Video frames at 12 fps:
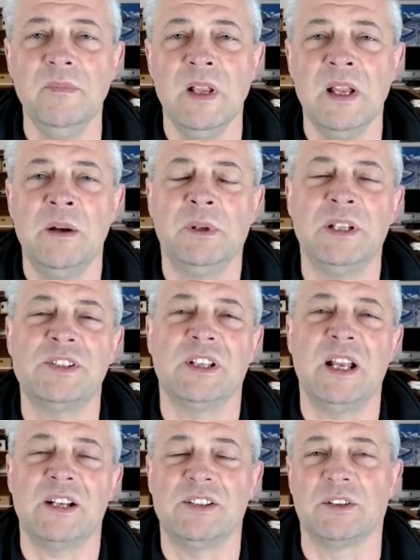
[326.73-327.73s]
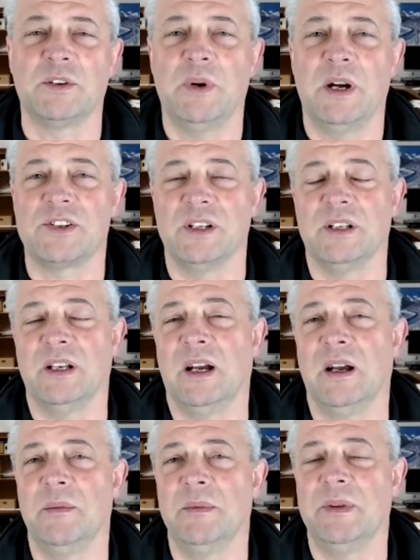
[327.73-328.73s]
Well, that's an excellent question.
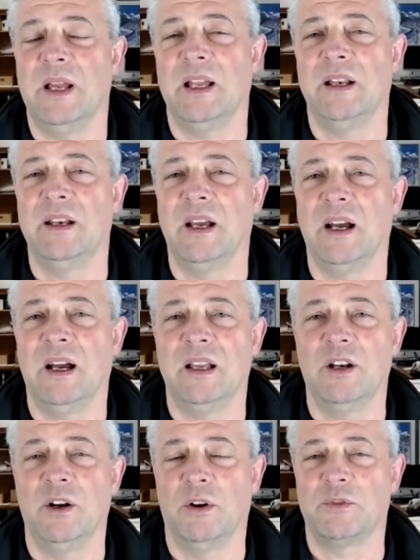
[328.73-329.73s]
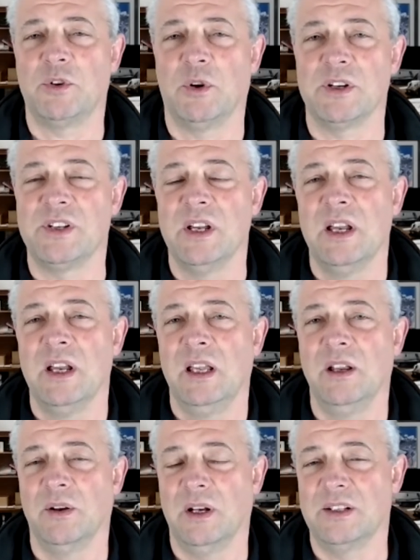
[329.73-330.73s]
Of course,
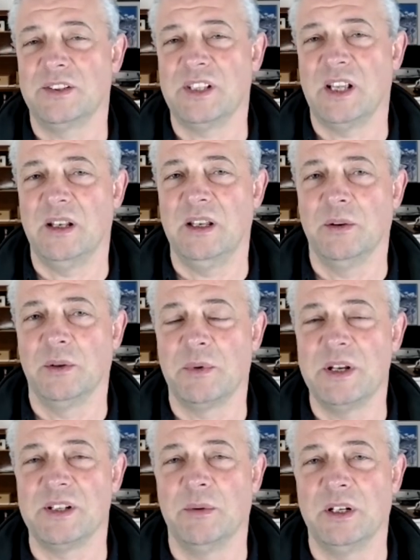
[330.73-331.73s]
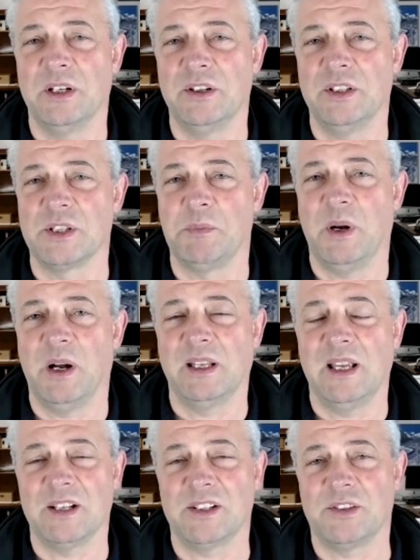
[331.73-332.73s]
as I said, the reason I wanted to do this
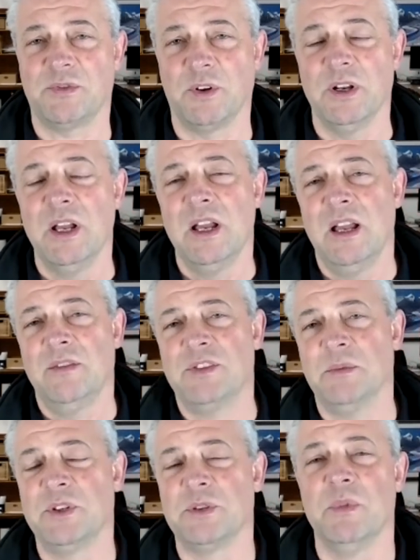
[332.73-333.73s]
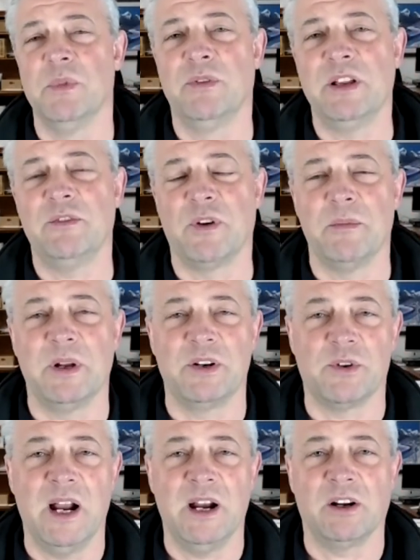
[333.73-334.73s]
podcast is for someone who's moving from a
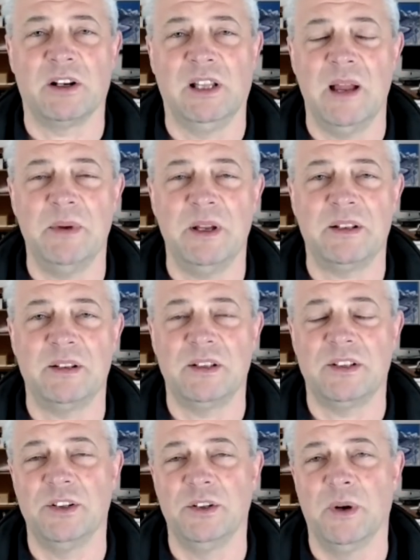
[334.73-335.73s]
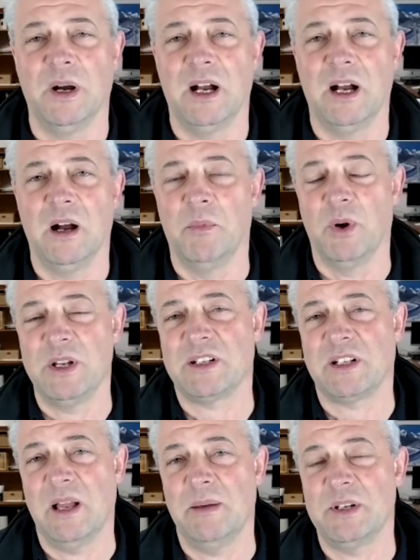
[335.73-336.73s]
drier climate to a moist
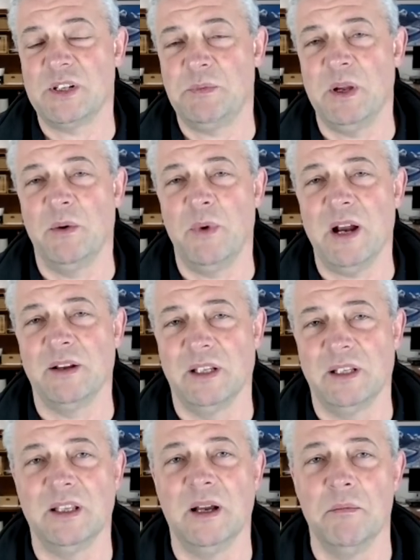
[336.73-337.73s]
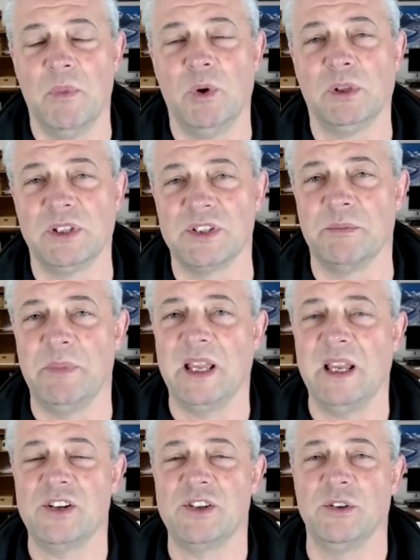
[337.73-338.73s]
climate. Just be aware that mold is a big
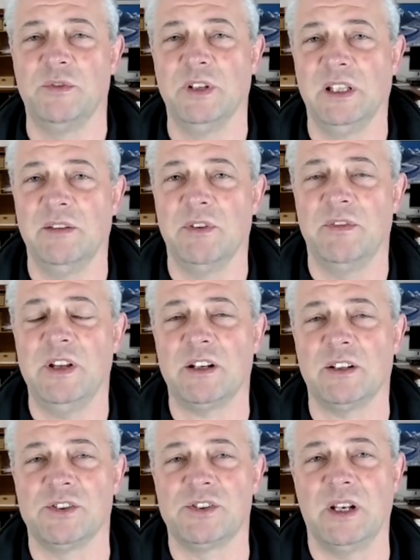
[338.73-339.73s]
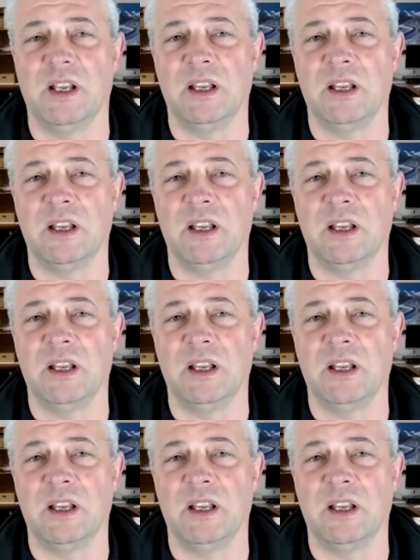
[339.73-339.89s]
issue if you leave a vehicle sitting.